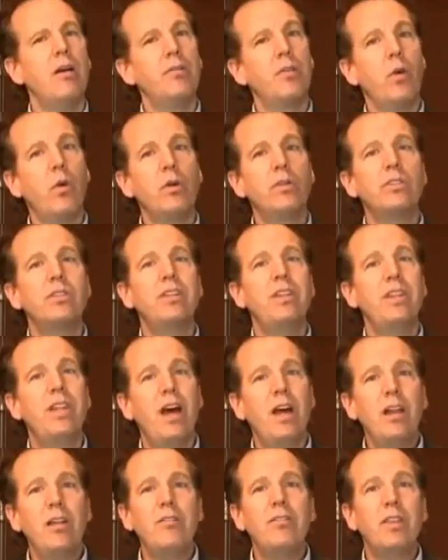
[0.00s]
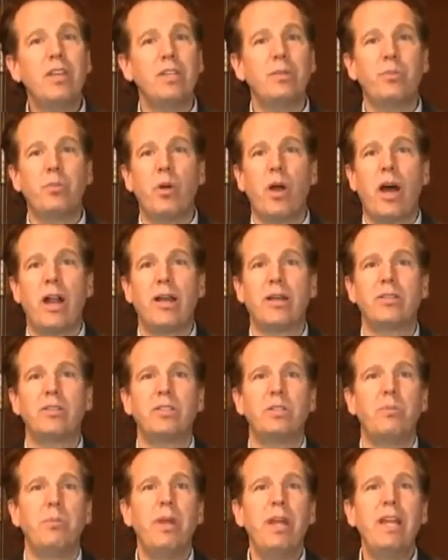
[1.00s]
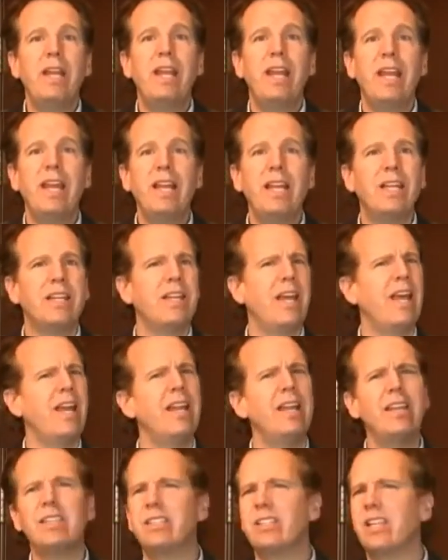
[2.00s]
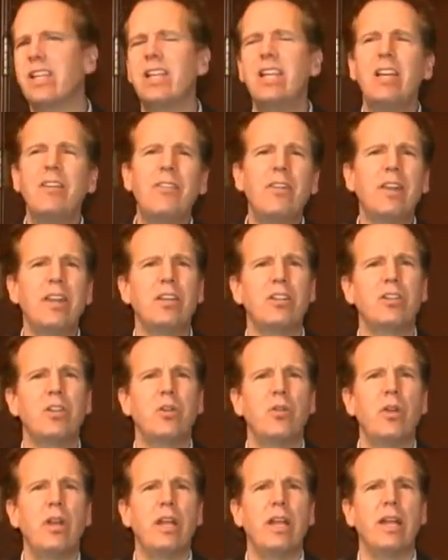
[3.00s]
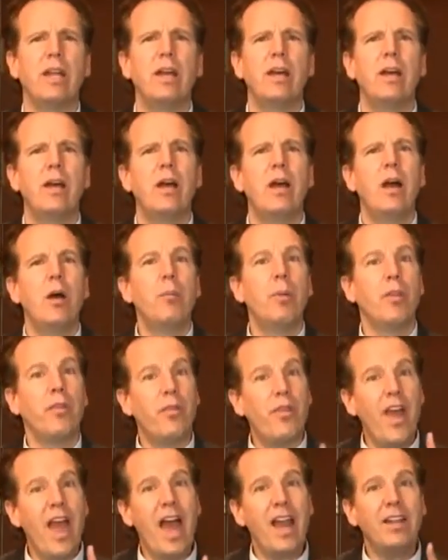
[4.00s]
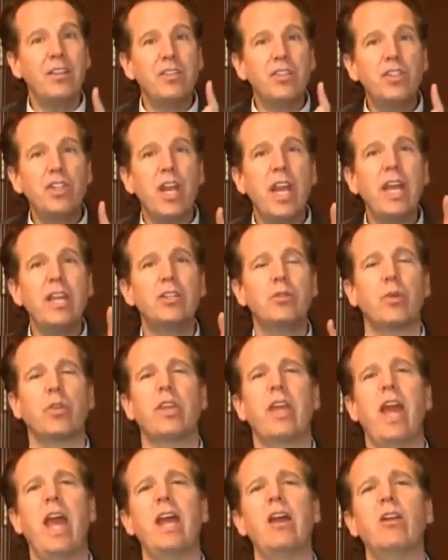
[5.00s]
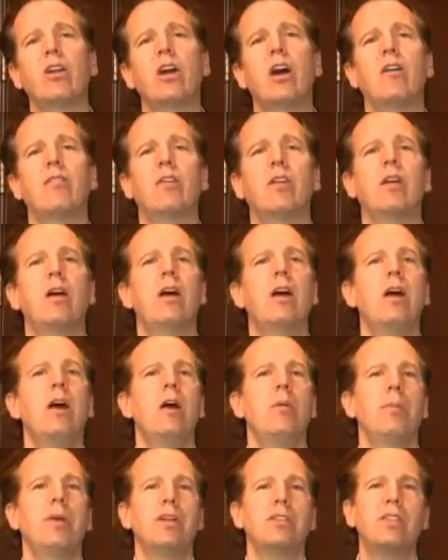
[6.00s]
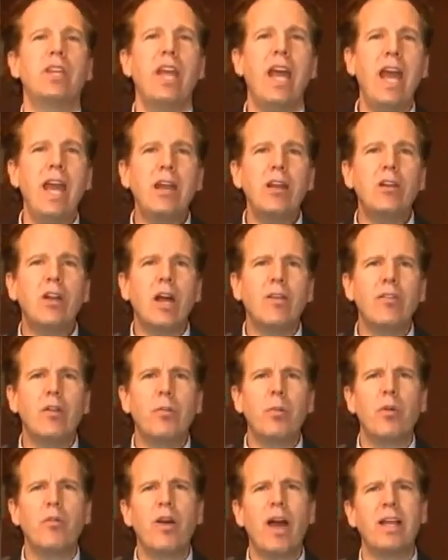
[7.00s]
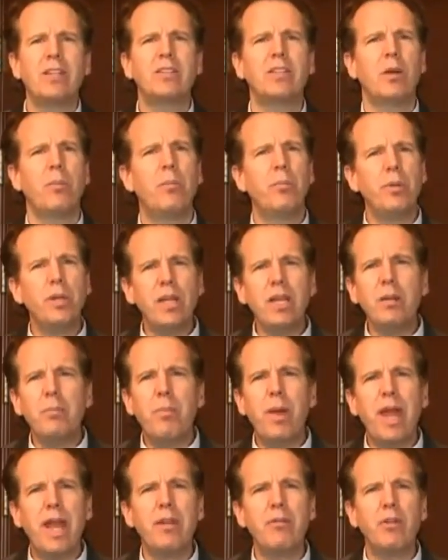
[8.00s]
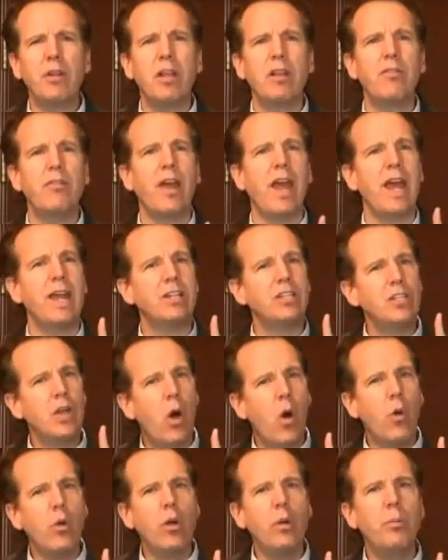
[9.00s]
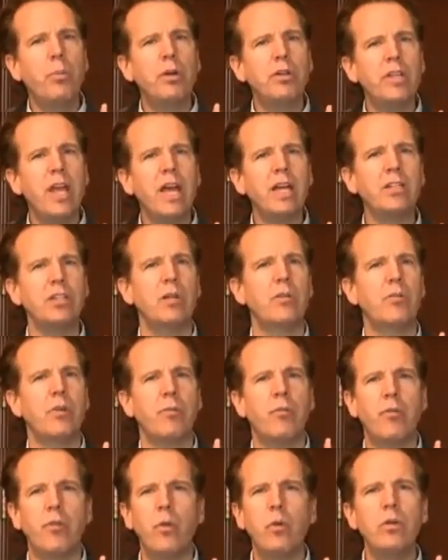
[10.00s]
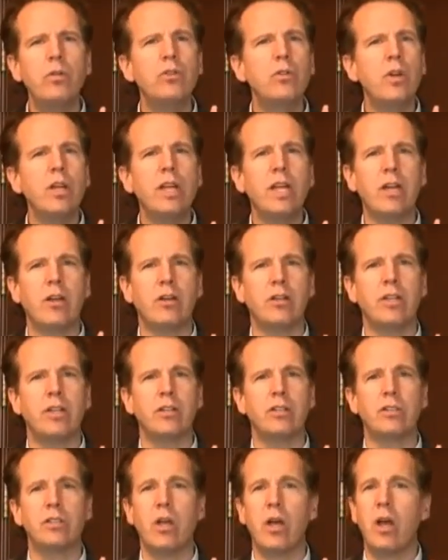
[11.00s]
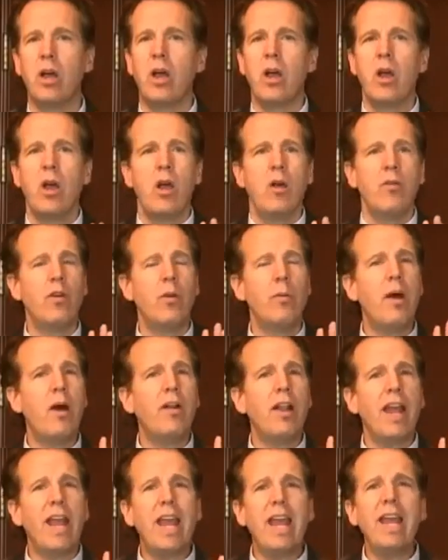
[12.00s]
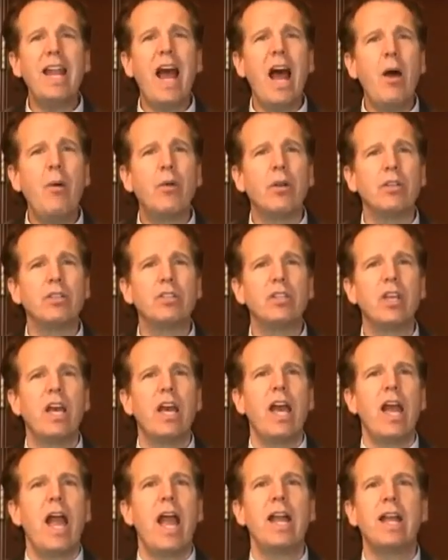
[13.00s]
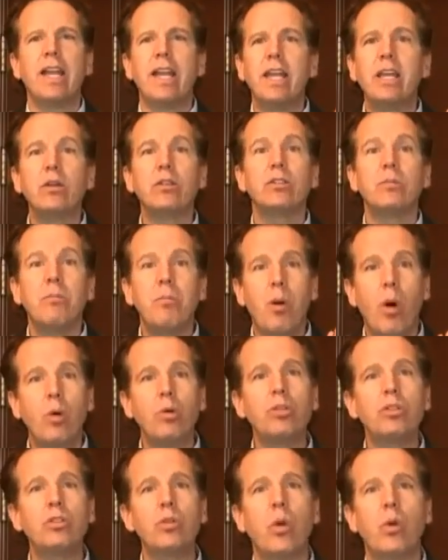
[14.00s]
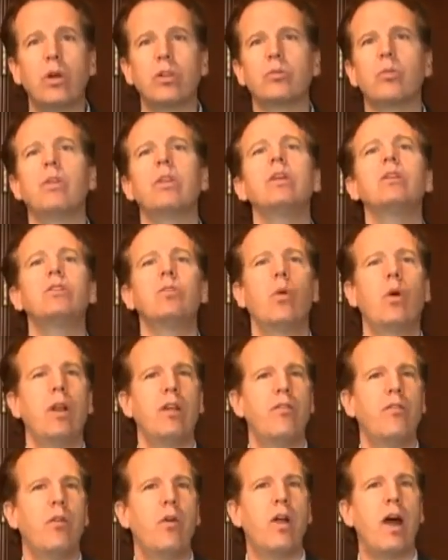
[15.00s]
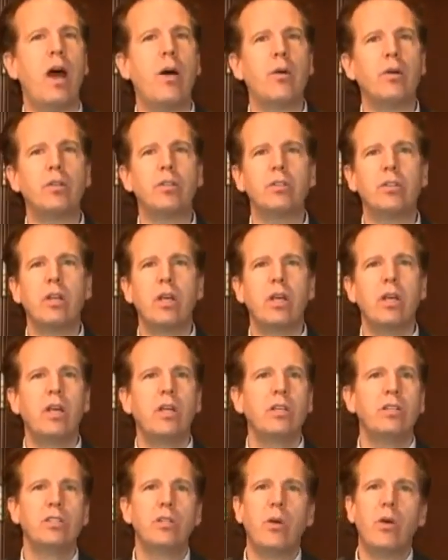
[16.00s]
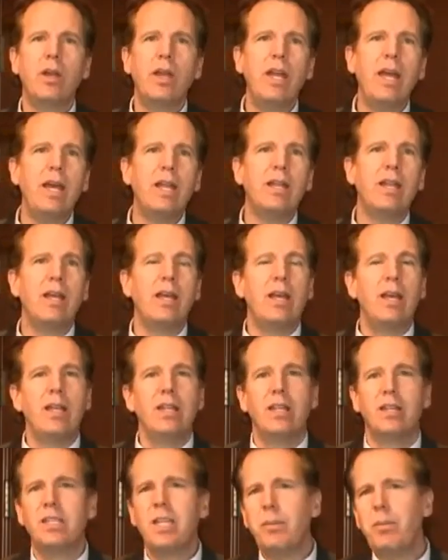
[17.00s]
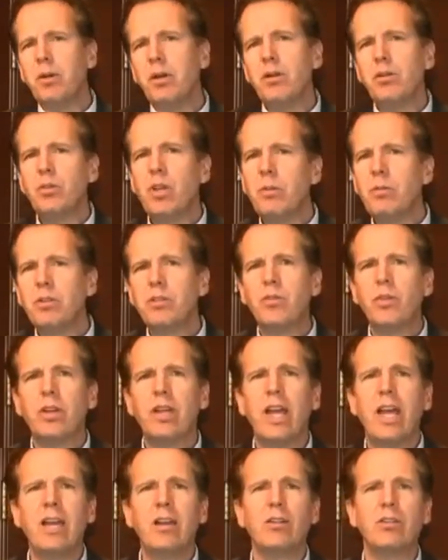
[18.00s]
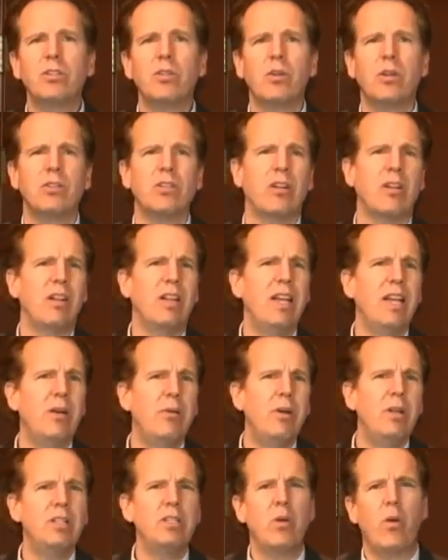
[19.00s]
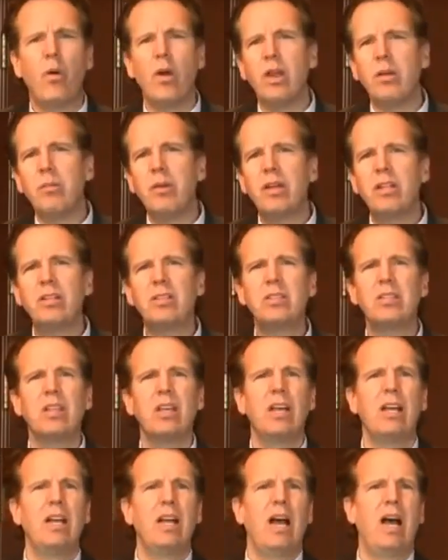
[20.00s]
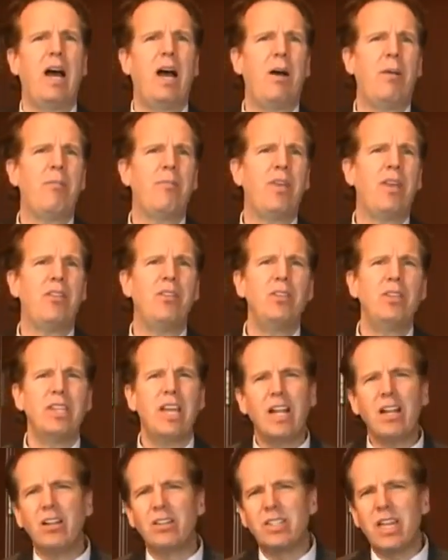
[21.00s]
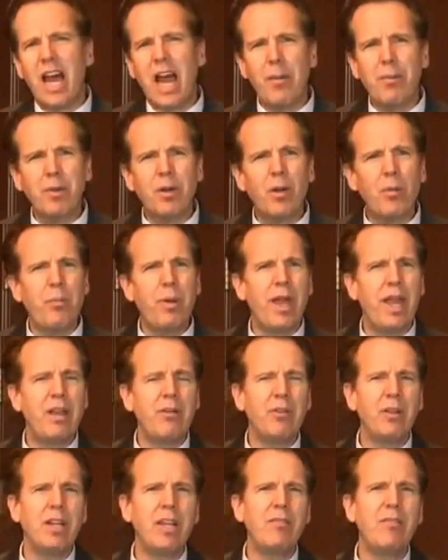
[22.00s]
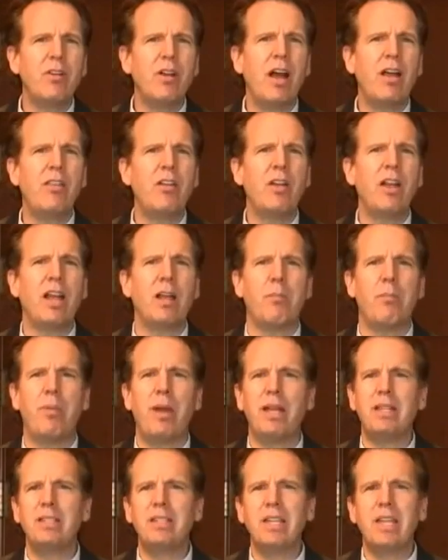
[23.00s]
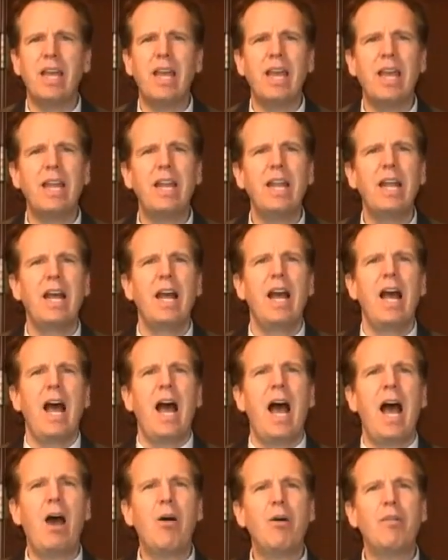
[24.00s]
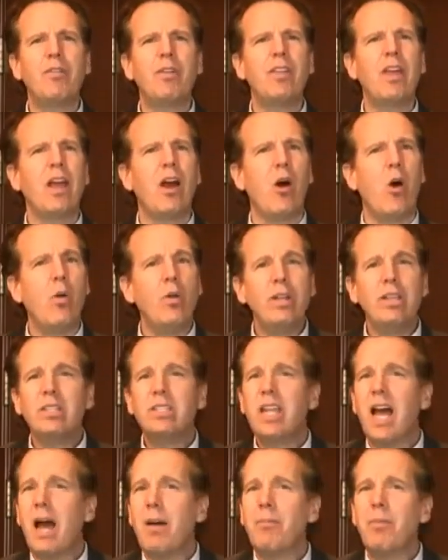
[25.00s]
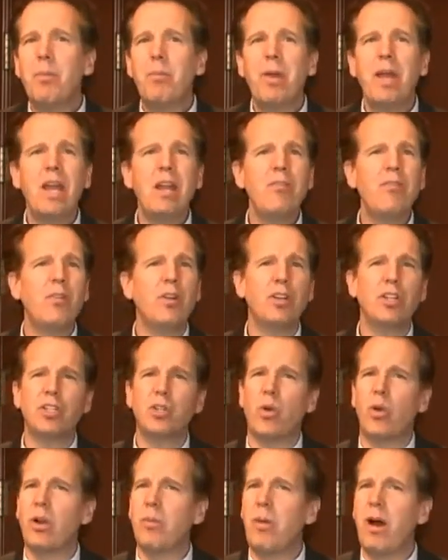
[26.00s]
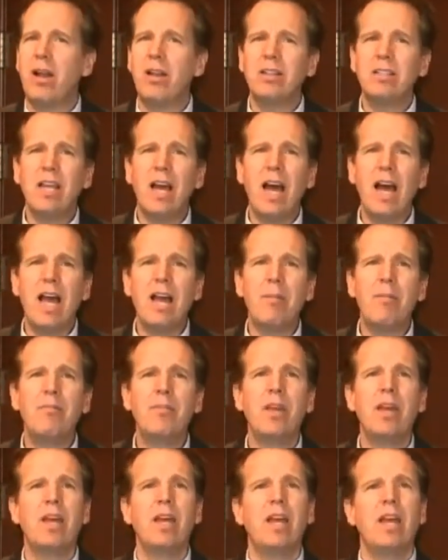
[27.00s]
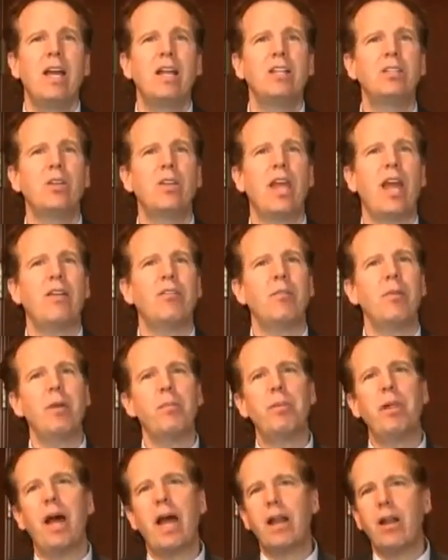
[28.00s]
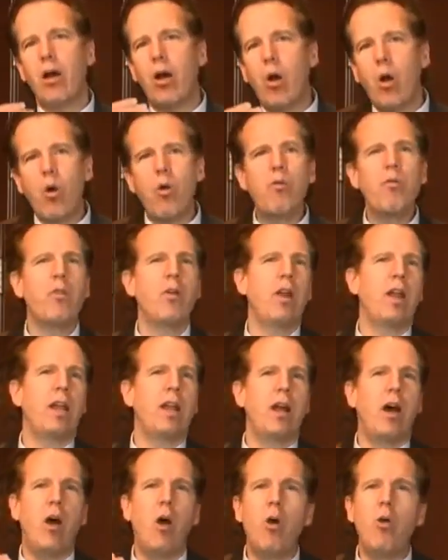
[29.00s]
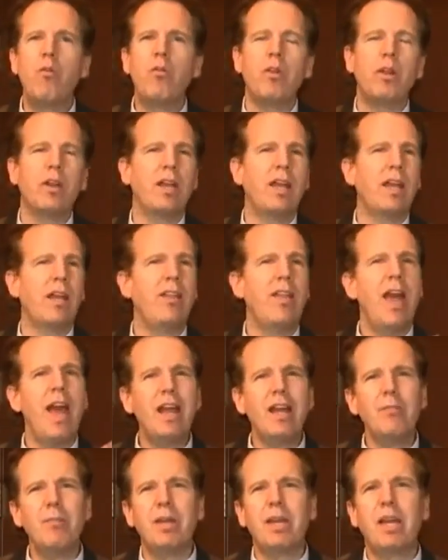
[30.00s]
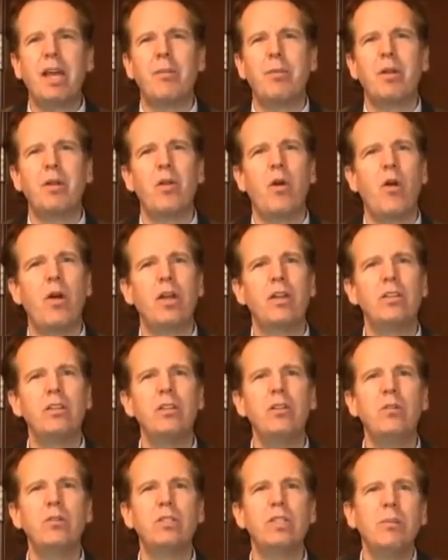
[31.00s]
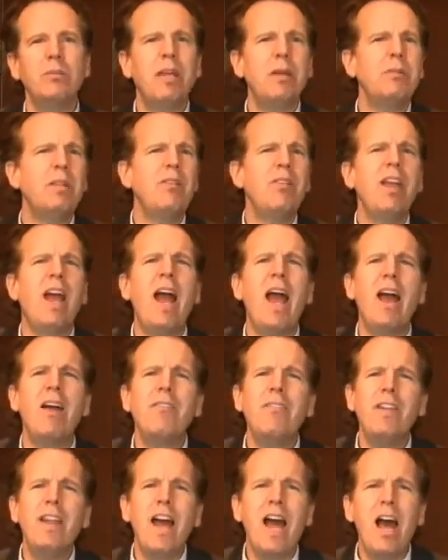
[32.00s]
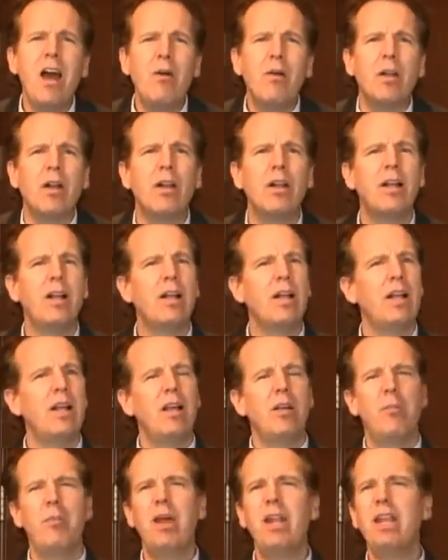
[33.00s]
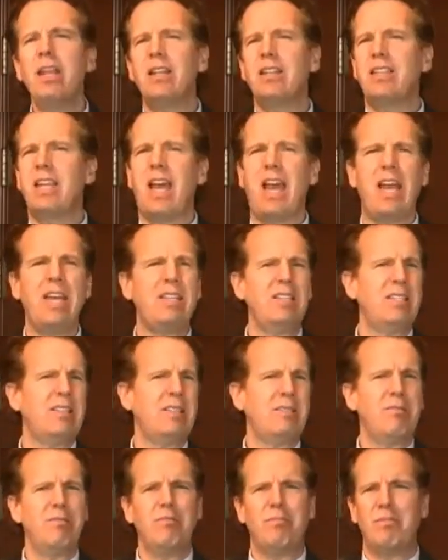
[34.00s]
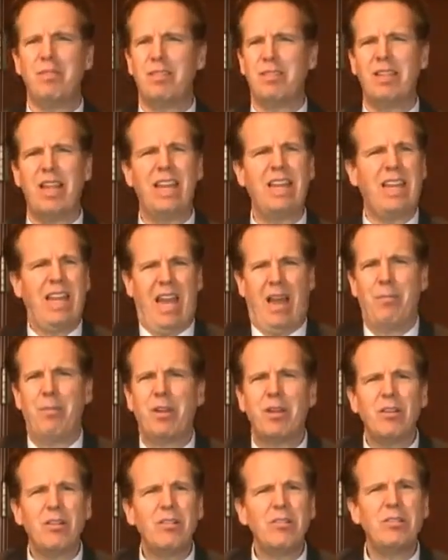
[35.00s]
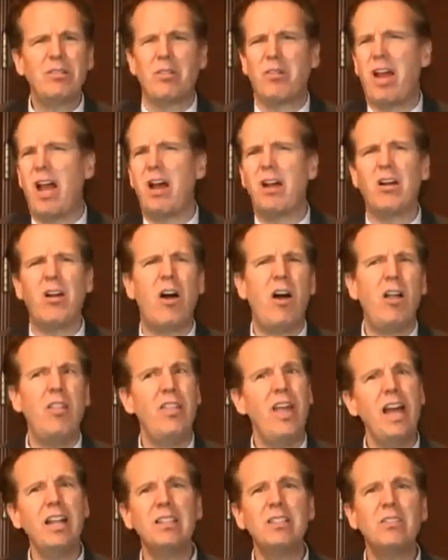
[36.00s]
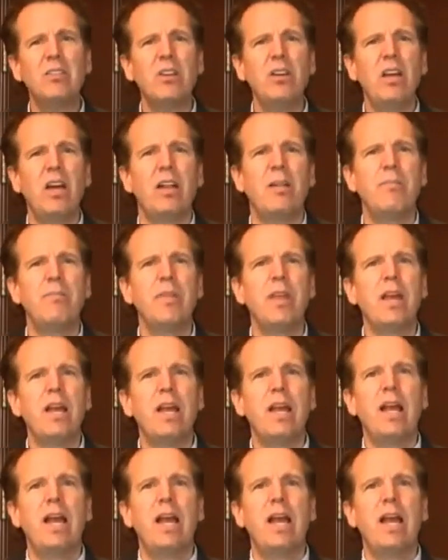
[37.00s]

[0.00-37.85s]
Now, of course, none of these products speed healing to any significant degree, but that has changed with Canker Cover, because Canker Cover provides complete pain relief and total protection from food and drink irritants for about 8 hours, and it heals most sores within 24 hours. So again, the typical treatments for canker sores are liquids, ointments. They've usually got a little topical pain reliever on there like benzocaine. However, they only stop the pain for a short amount of time, and so they have to be applied over and over again, and that can become annoying too, sometimes every half an hour. Many taste like chemicals or alcohol, not so good.